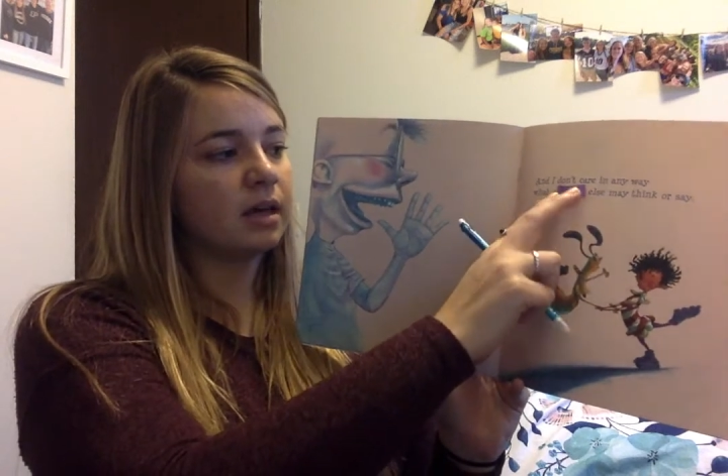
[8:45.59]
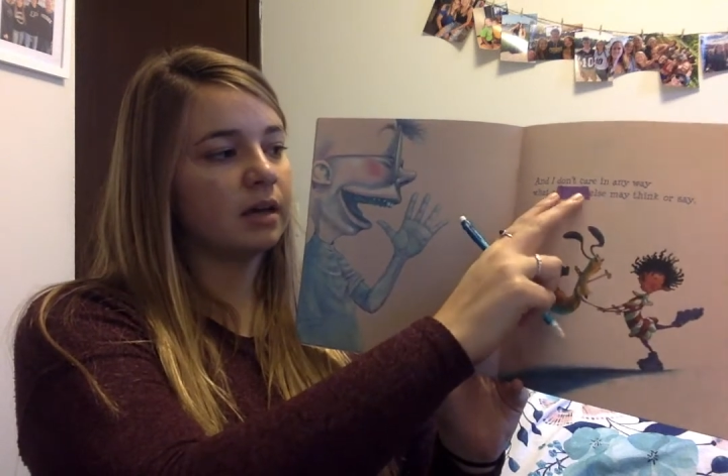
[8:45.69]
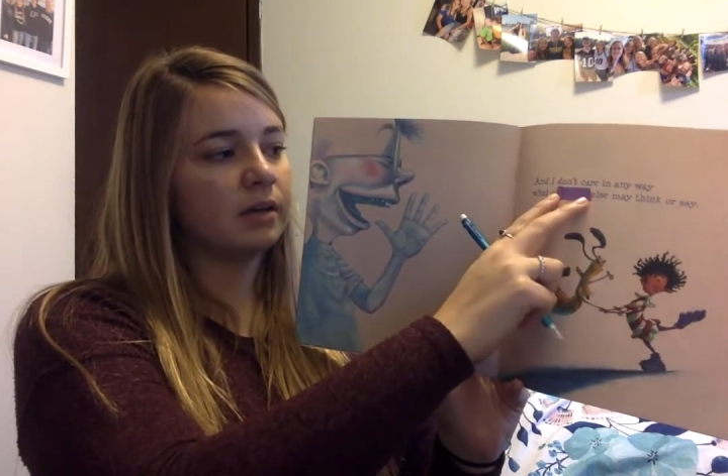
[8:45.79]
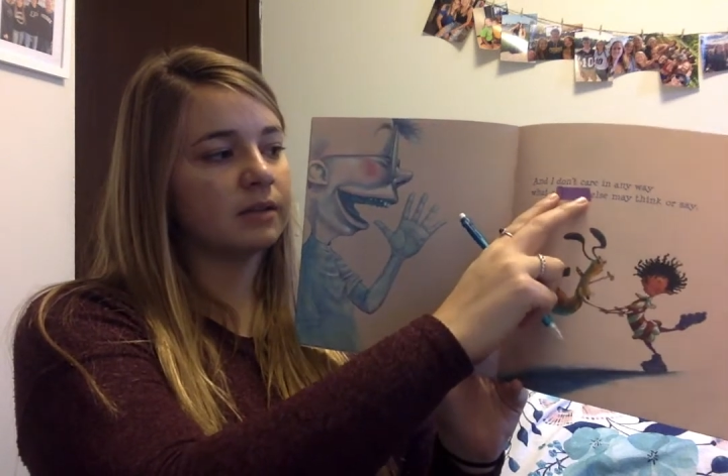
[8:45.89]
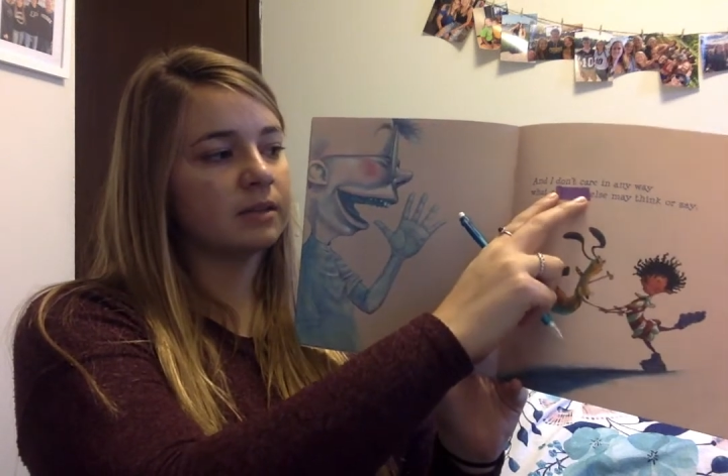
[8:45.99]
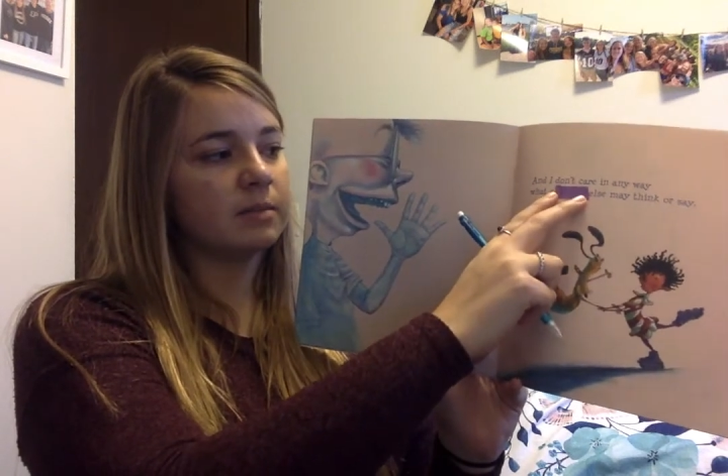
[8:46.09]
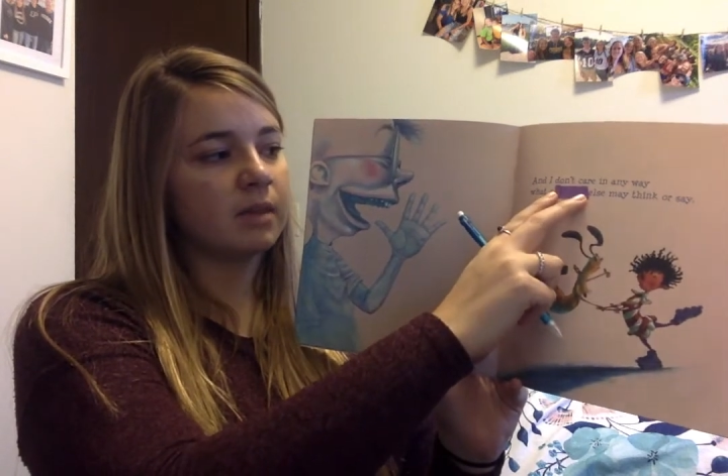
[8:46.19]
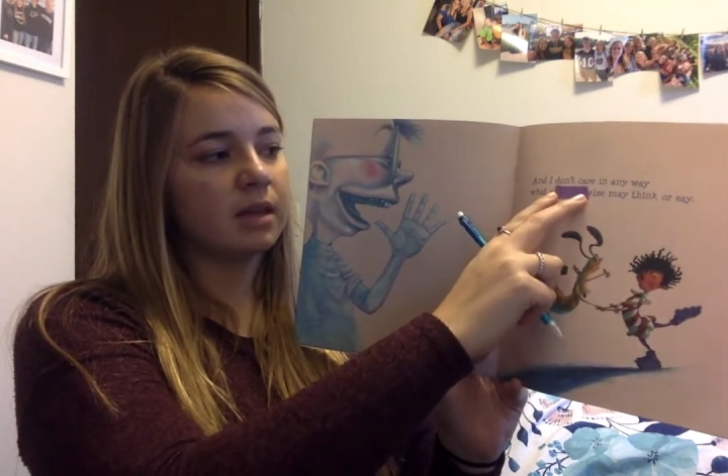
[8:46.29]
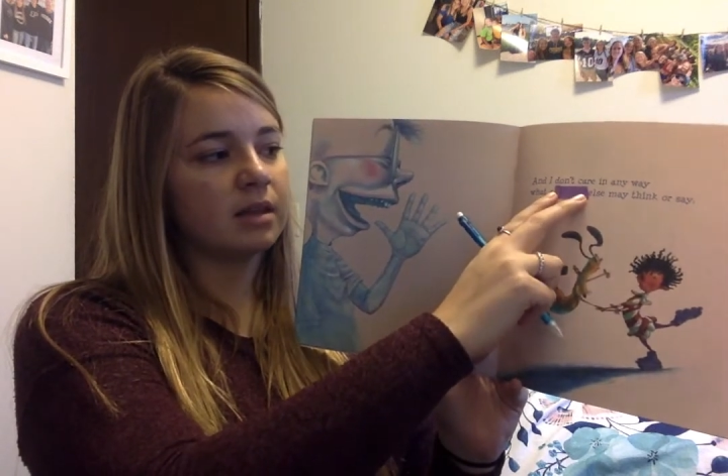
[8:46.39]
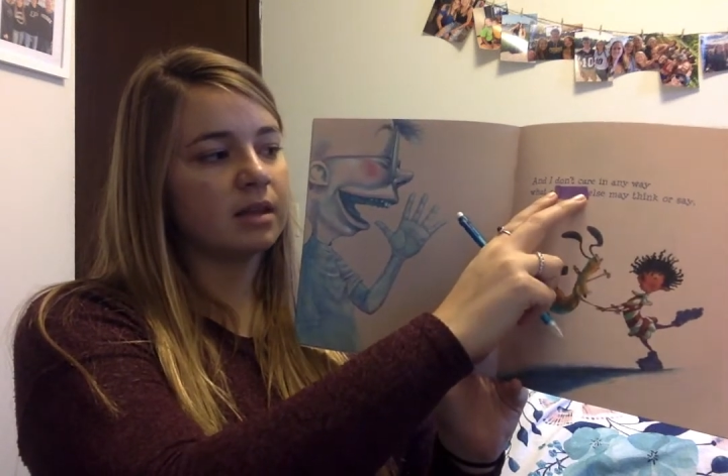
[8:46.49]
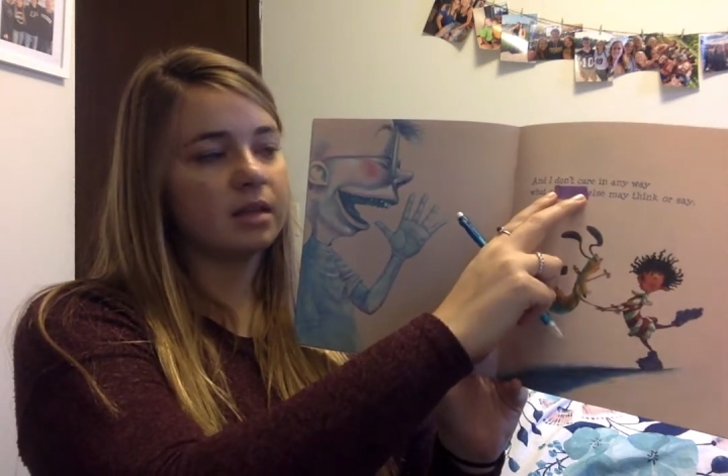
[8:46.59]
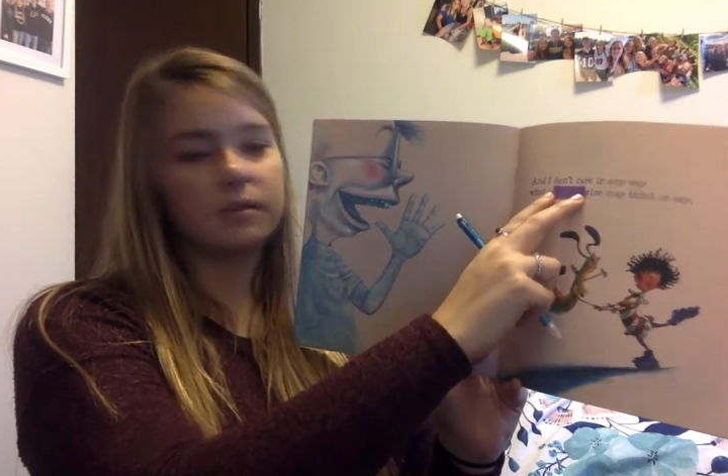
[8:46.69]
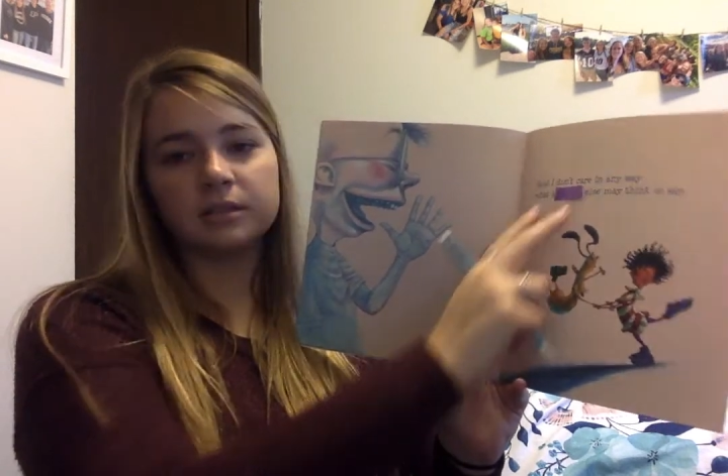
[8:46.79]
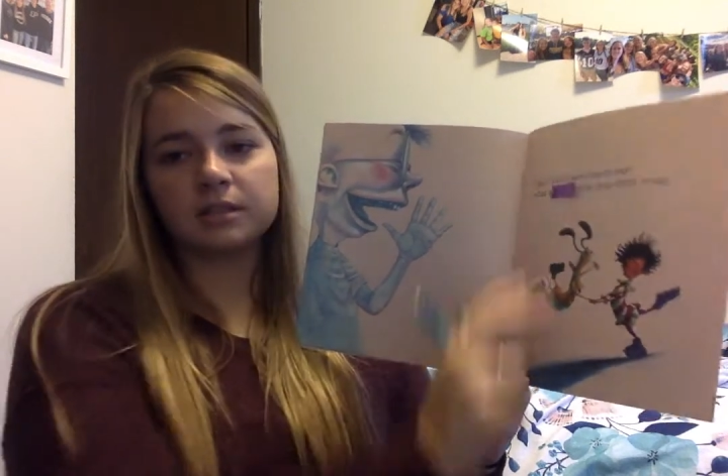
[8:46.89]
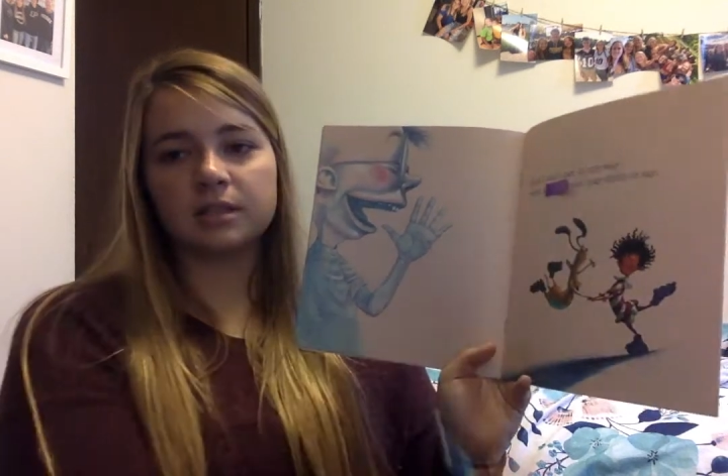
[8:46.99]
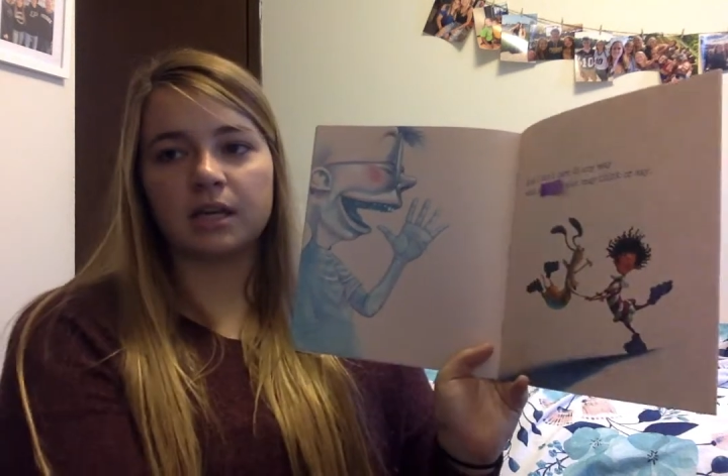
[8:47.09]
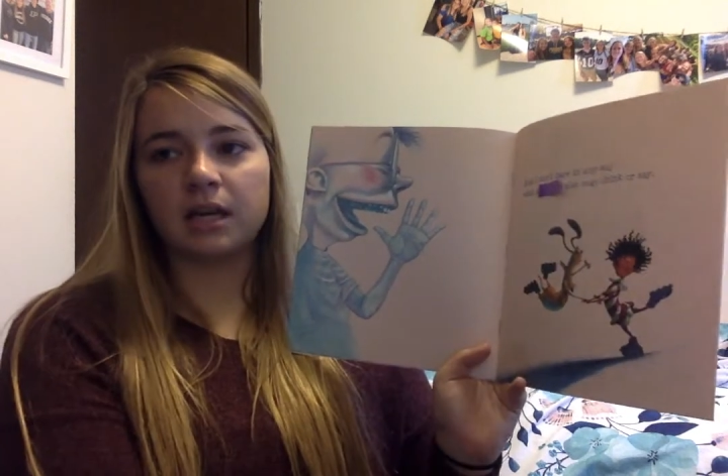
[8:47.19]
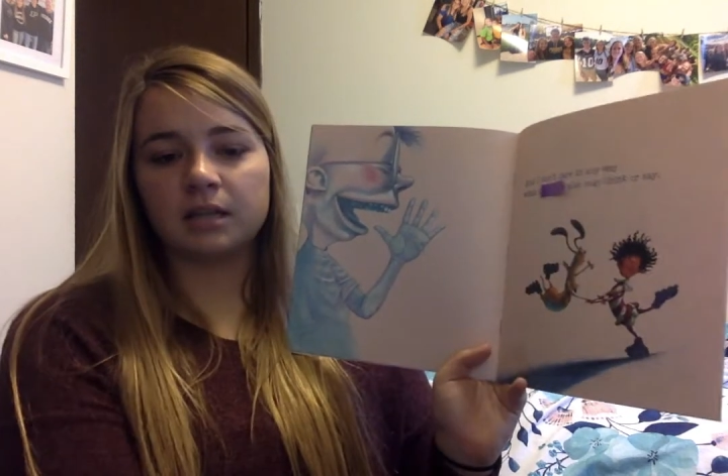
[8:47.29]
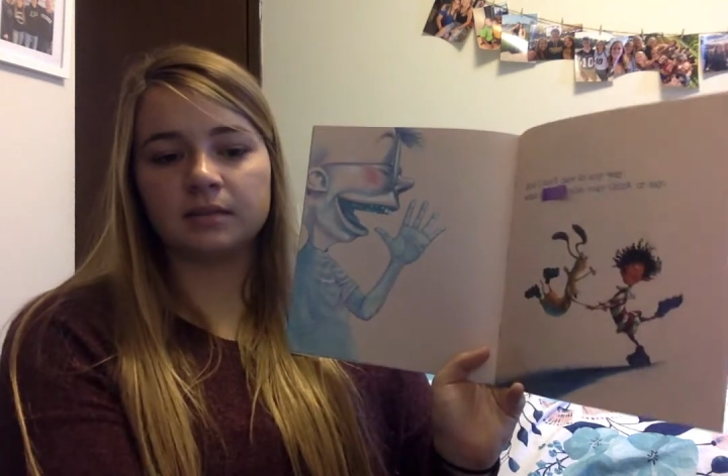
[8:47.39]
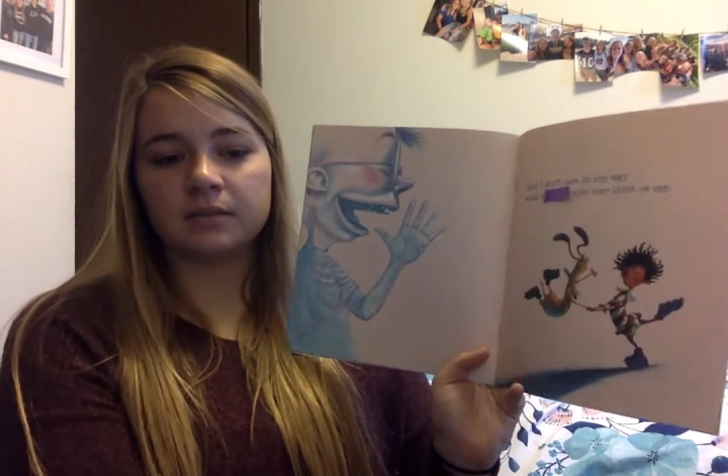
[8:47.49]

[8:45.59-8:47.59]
else may think or say?